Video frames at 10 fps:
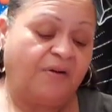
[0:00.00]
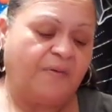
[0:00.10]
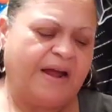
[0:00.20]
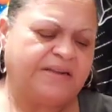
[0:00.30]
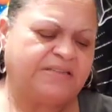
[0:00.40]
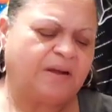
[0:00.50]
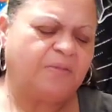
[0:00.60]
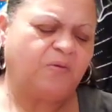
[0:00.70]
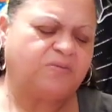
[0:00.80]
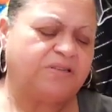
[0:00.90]
Alright,
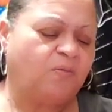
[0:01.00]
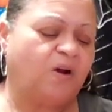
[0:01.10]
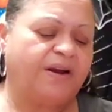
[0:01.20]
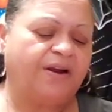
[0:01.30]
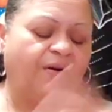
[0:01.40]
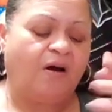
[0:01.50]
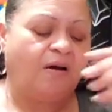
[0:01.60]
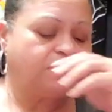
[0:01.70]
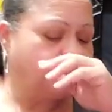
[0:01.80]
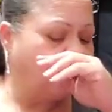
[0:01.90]
some someone here
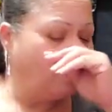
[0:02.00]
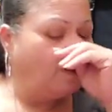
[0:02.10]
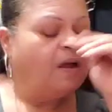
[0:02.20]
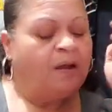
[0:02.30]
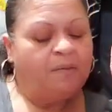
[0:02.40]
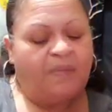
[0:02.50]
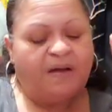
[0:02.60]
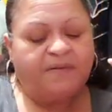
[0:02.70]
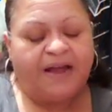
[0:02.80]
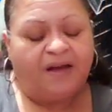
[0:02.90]
also
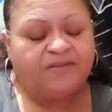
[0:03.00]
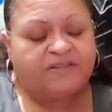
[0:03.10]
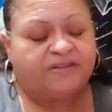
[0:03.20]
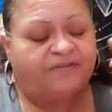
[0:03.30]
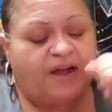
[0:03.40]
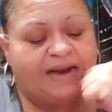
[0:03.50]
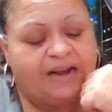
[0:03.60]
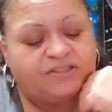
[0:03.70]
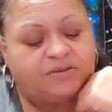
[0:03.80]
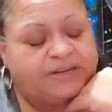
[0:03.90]
might be having some
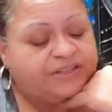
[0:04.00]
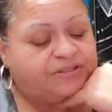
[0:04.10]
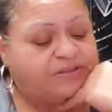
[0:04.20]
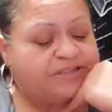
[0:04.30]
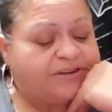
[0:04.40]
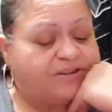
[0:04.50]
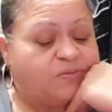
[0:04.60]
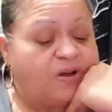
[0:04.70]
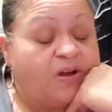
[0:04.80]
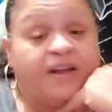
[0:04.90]
financial issues here as
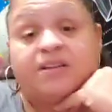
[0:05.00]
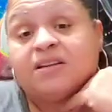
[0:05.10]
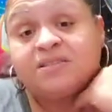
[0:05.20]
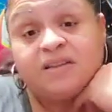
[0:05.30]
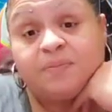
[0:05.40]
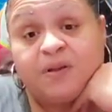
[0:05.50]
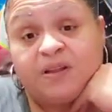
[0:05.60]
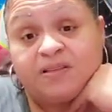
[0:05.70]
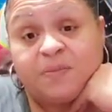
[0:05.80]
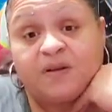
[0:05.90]
well. It This could be
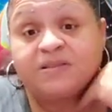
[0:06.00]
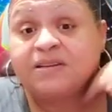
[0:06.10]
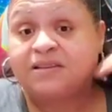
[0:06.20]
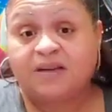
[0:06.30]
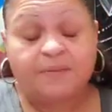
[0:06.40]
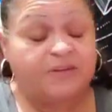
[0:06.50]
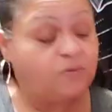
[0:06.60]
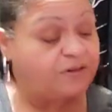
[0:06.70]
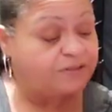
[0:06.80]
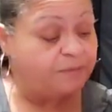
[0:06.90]
this person that's coming
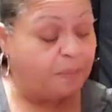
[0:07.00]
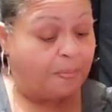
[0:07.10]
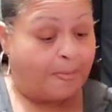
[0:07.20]
toward you.